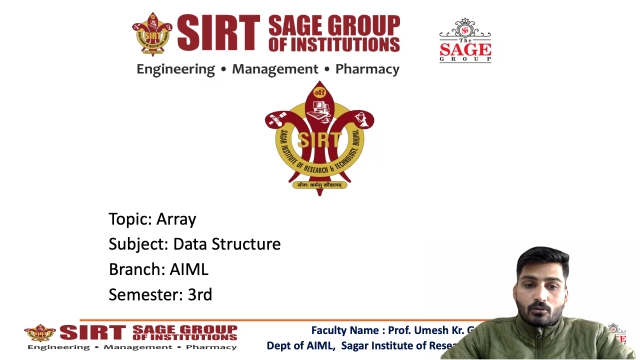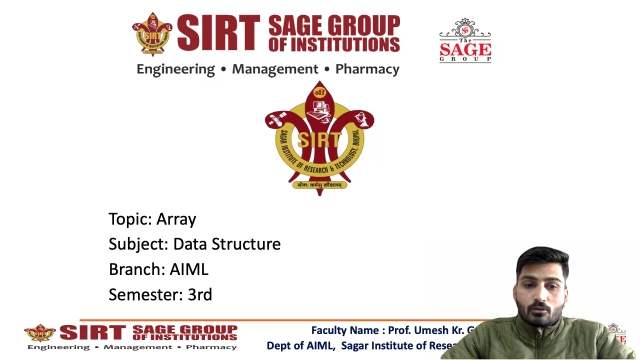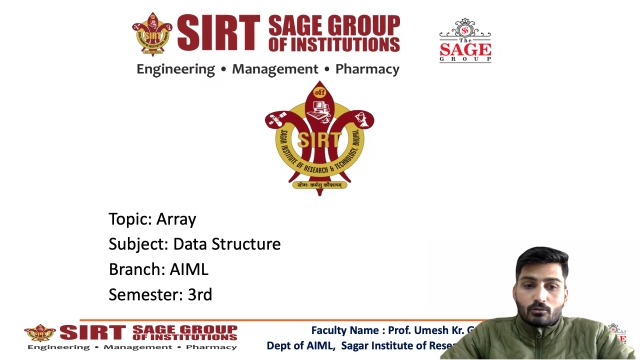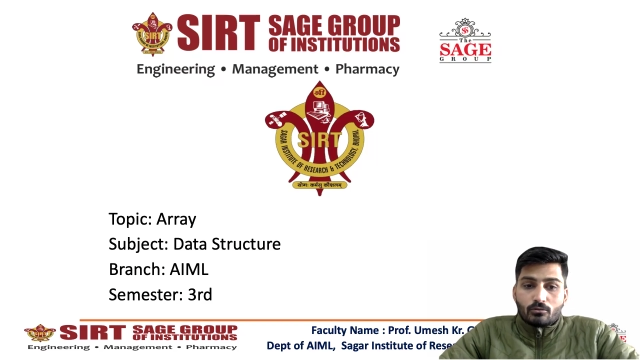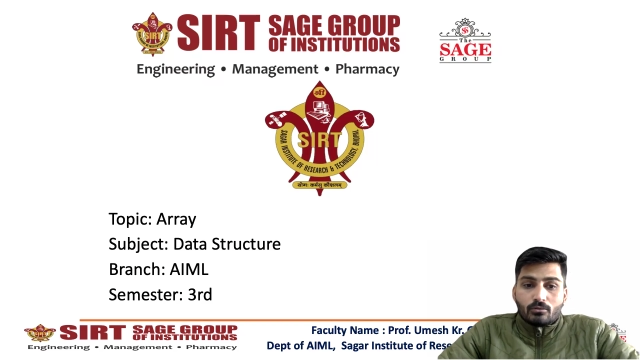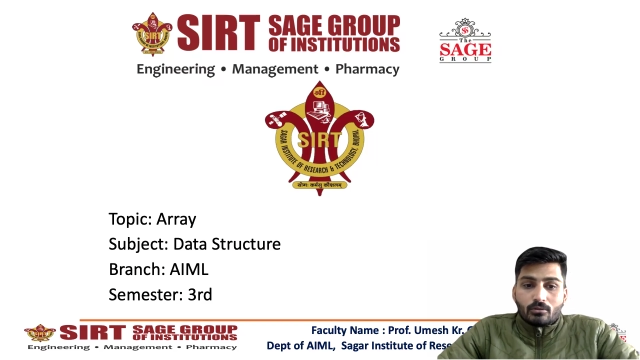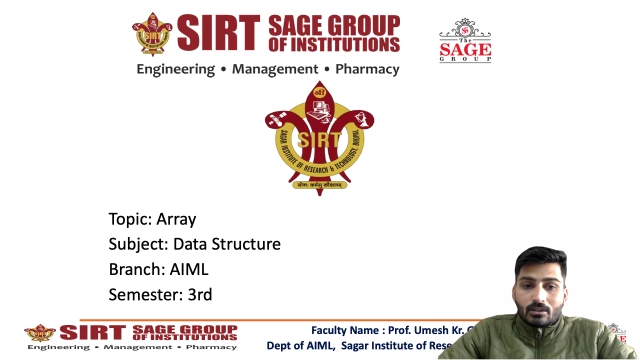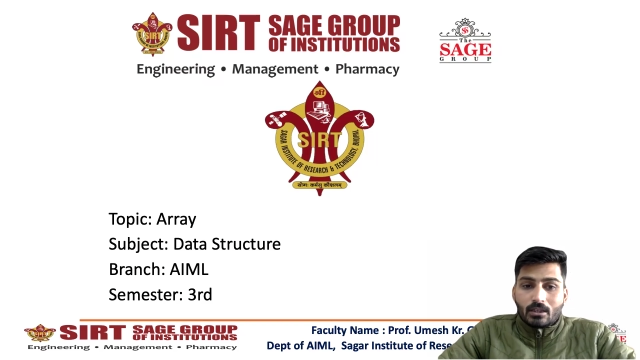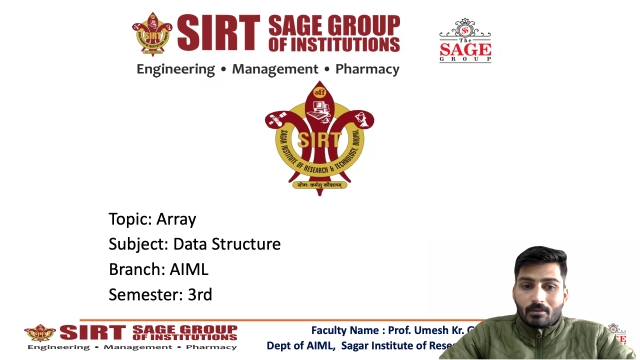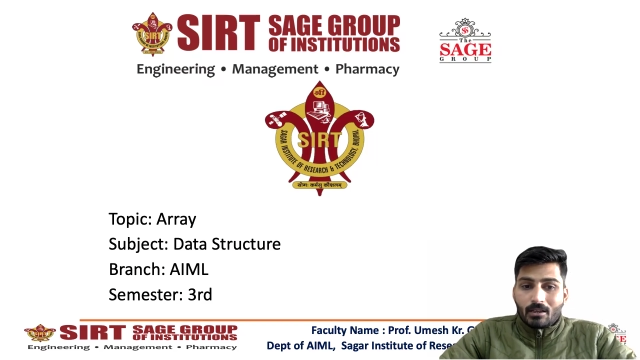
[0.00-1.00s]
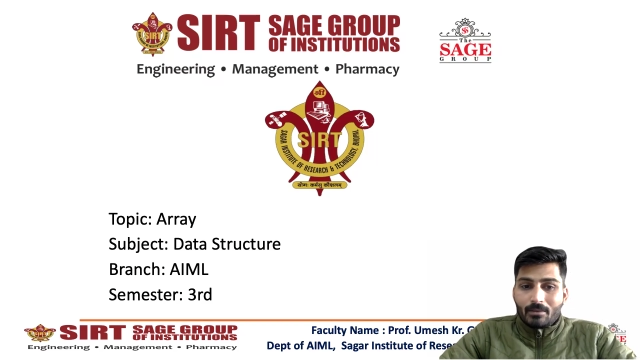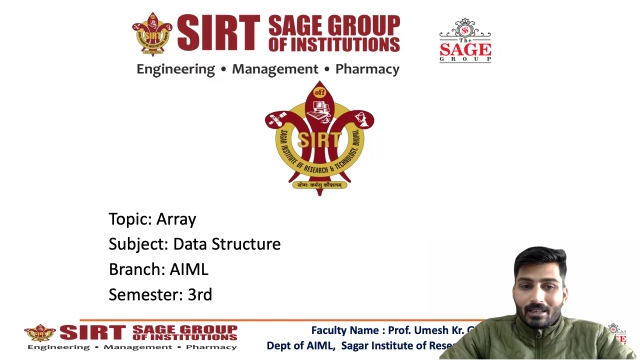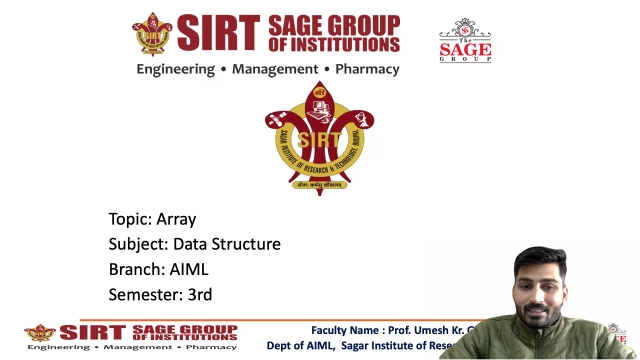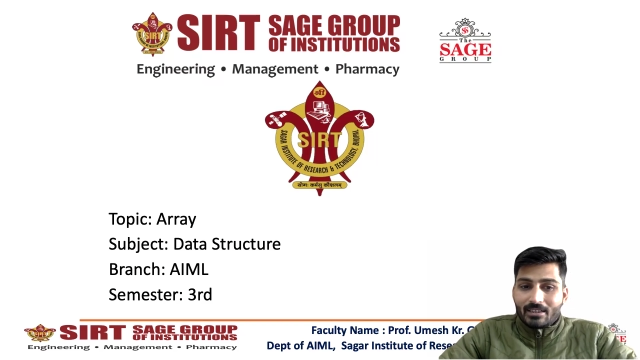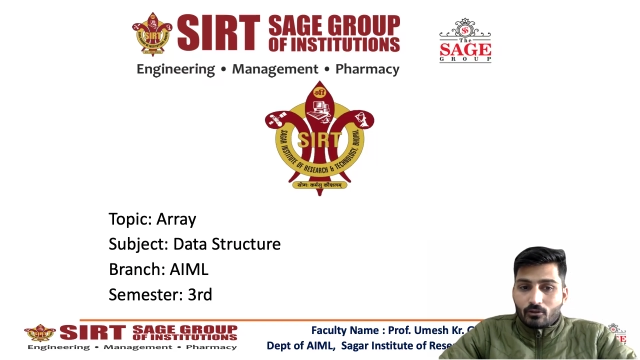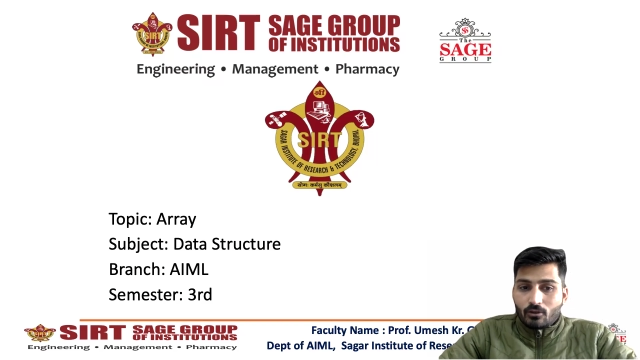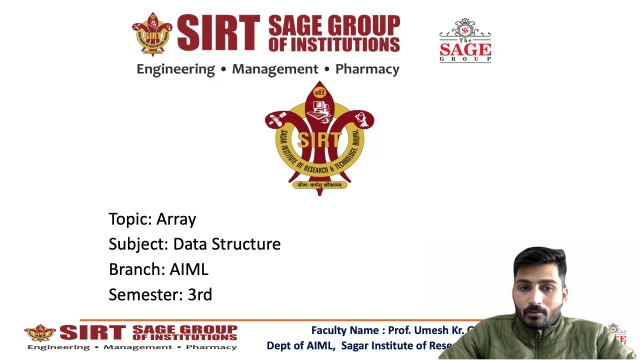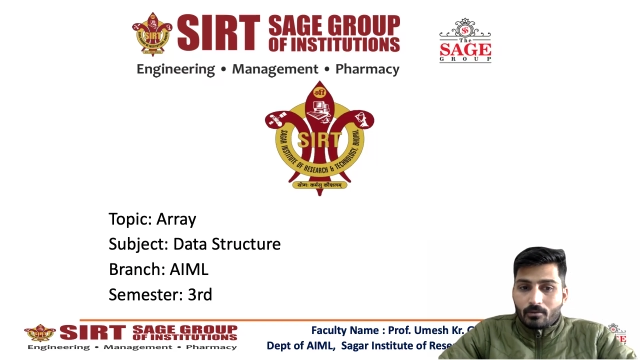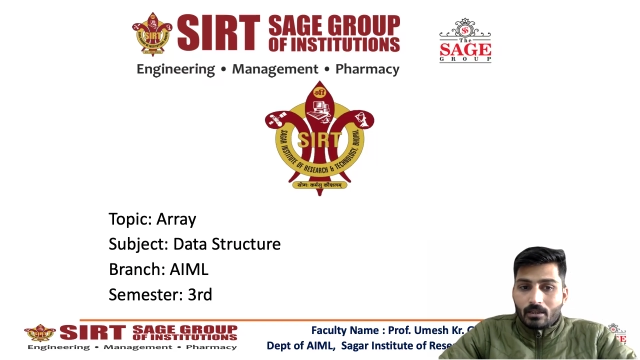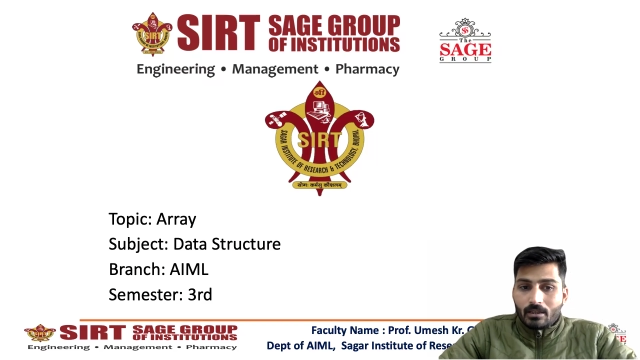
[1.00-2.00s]
to develop any
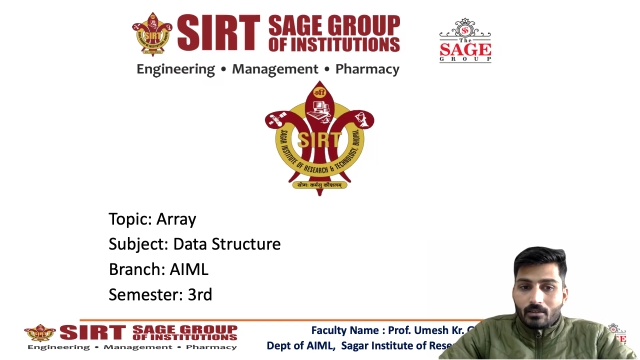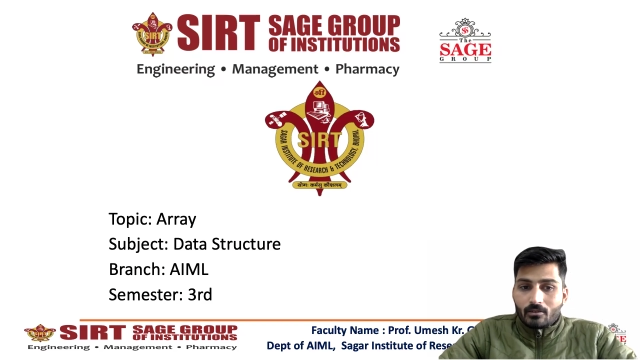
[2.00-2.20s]
software.